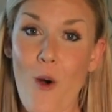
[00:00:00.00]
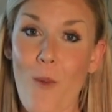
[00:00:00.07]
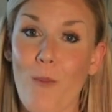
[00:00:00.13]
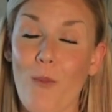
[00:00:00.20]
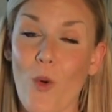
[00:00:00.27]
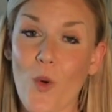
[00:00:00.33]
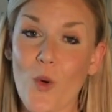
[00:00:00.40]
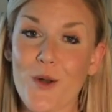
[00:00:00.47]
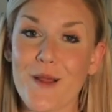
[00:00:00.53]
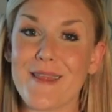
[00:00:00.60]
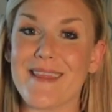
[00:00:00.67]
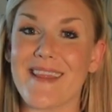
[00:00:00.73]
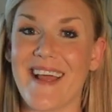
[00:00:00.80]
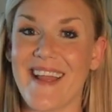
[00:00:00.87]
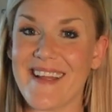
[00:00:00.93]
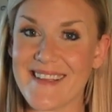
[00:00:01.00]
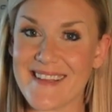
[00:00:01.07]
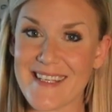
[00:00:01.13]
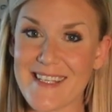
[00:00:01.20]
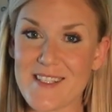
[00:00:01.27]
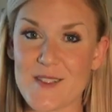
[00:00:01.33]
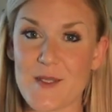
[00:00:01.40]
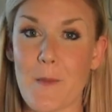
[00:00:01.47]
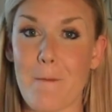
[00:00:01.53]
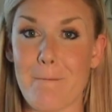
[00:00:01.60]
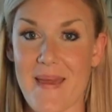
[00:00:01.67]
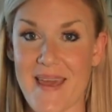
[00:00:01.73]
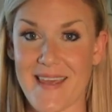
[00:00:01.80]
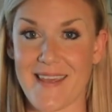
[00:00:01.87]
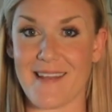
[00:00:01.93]
more likely to
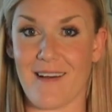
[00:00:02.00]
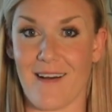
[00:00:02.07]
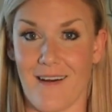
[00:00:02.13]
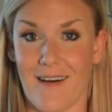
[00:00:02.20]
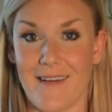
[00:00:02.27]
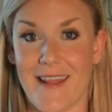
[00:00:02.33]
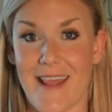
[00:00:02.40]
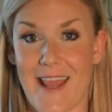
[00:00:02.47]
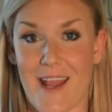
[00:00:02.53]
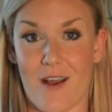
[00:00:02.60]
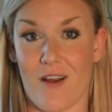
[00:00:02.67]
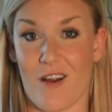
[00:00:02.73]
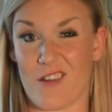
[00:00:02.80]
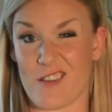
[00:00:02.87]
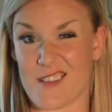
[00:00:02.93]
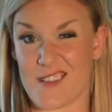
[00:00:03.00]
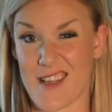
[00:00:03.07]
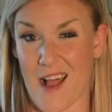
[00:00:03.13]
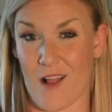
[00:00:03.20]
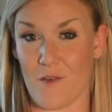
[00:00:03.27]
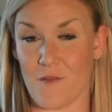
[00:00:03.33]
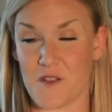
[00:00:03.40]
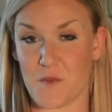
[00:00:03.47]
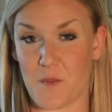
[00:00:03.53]
make it on air ourselves.